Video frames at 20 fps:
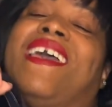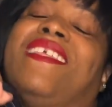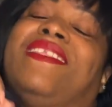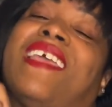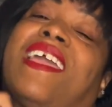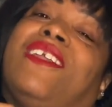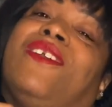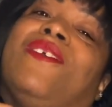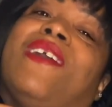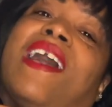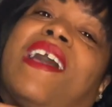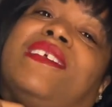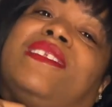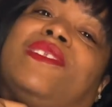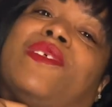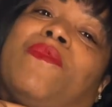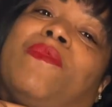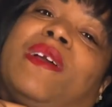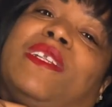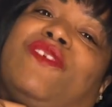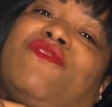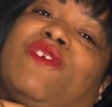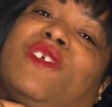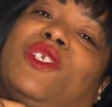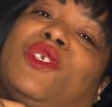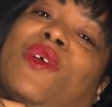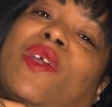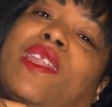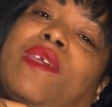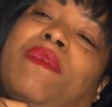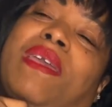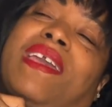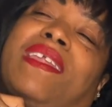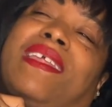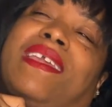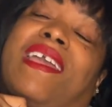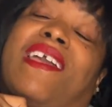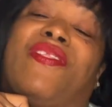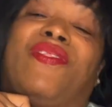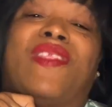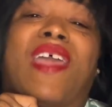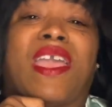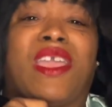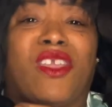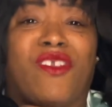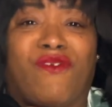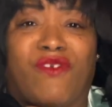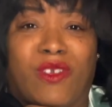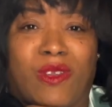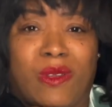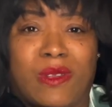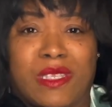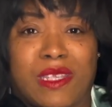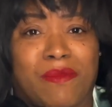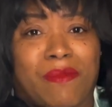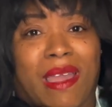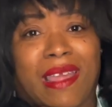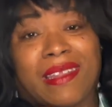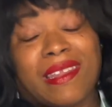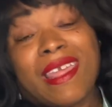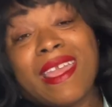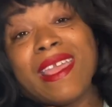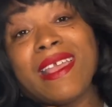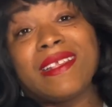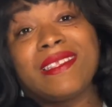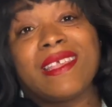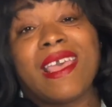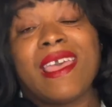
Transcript: Thank you guys so much for joining me, and again, thank you for using my links.